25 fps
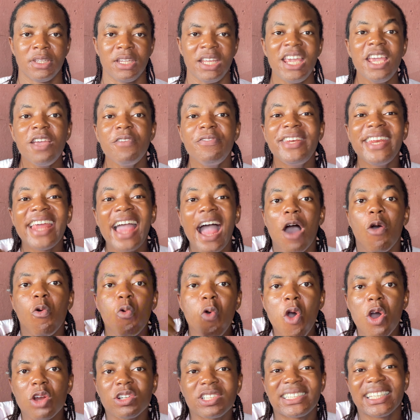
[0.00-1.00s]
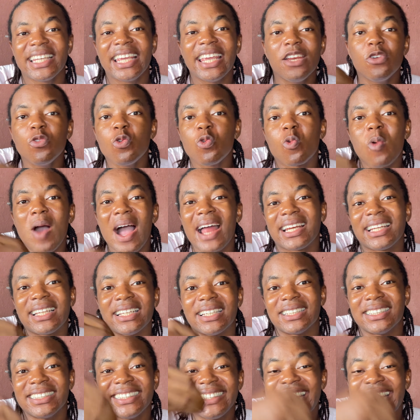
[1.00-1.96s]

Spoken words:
If there are words in Ukwuani